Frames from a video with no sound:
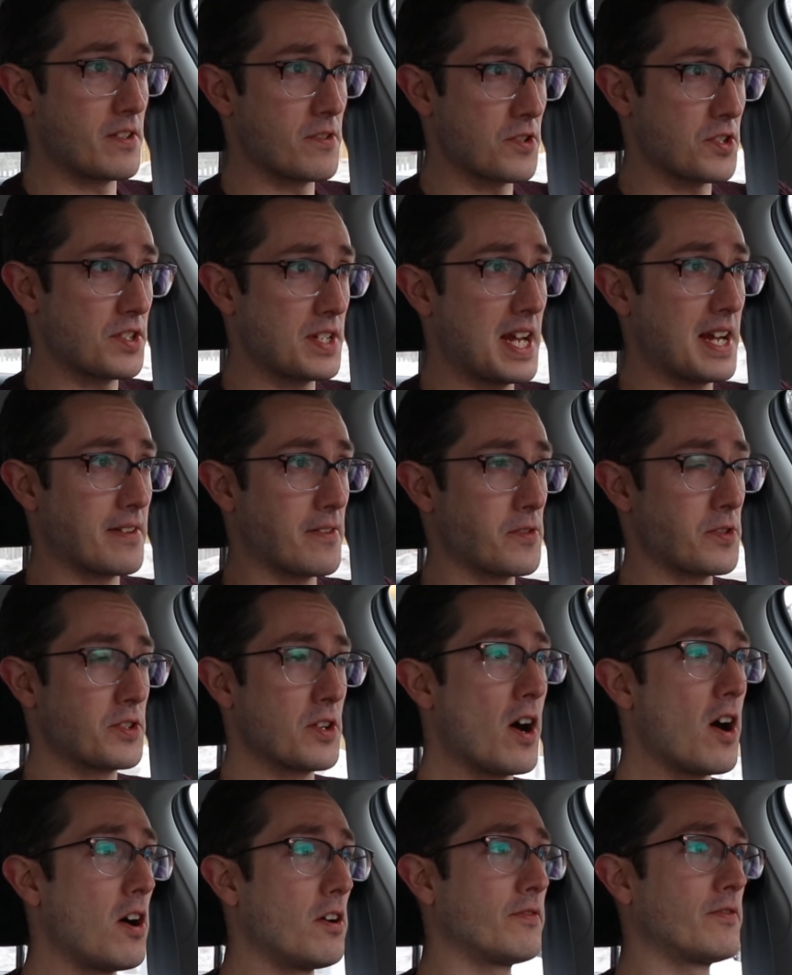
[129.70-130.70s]
your standard
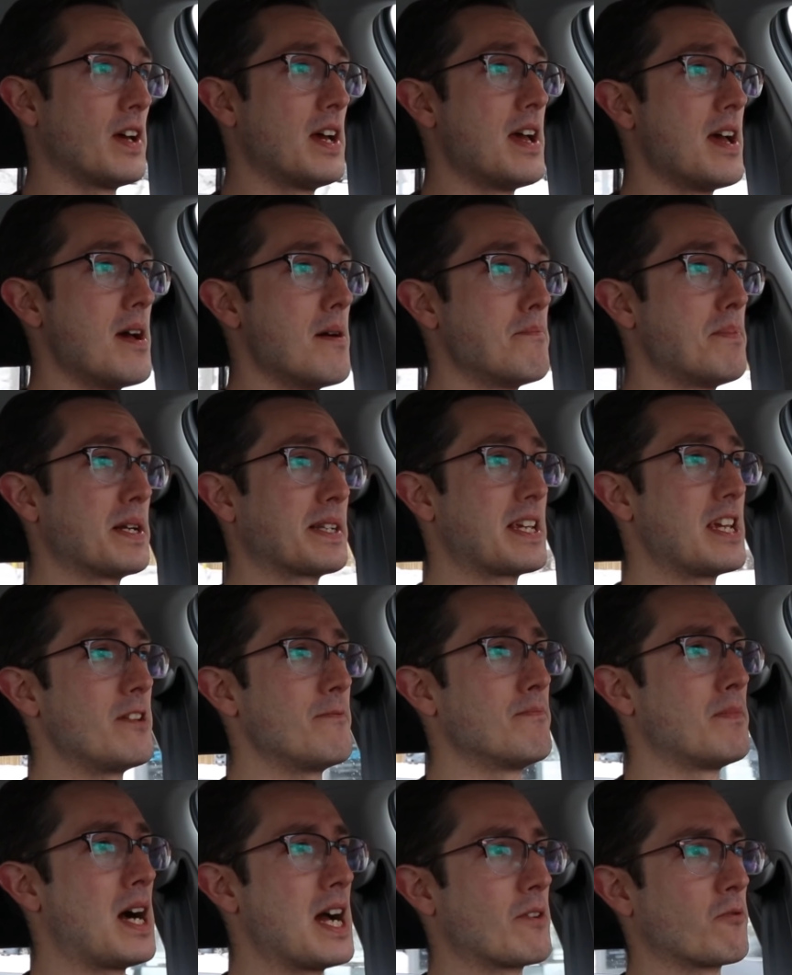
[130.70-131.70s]
Golf, but
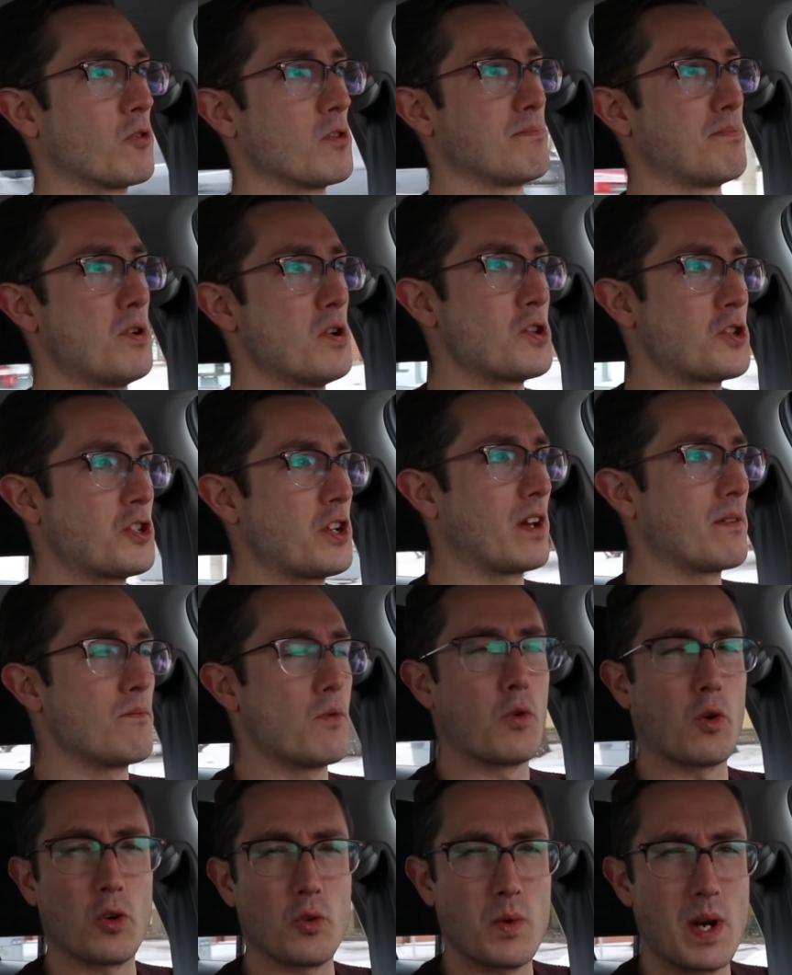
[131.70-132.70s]
keep in mind we're pushing
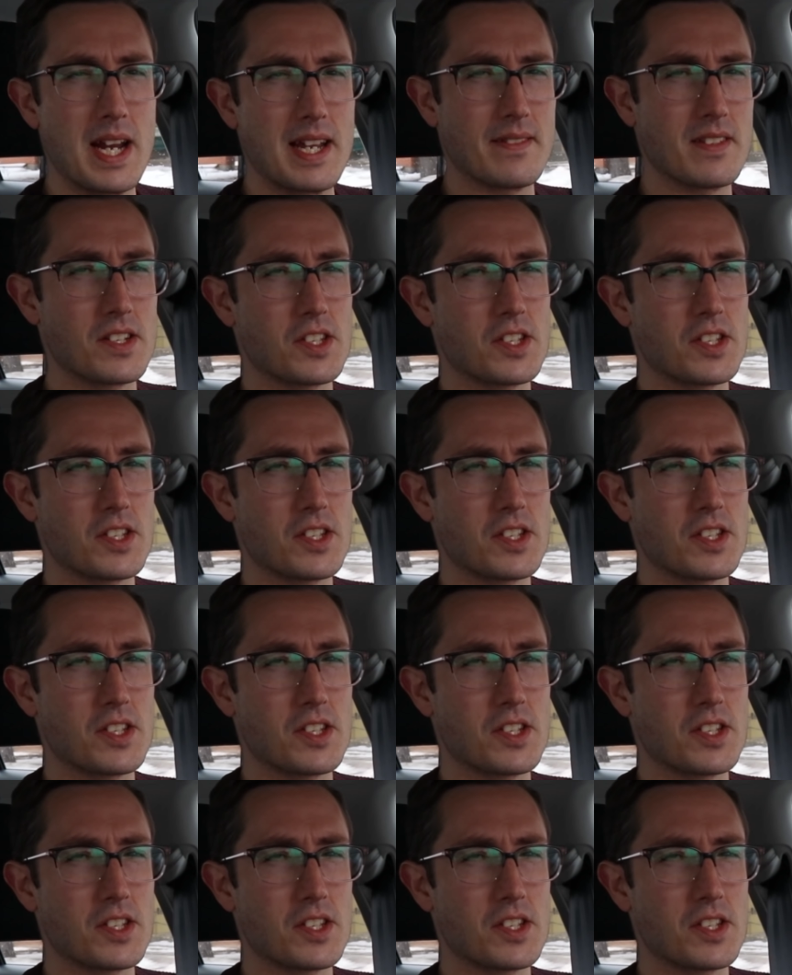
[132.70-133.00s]
more weight.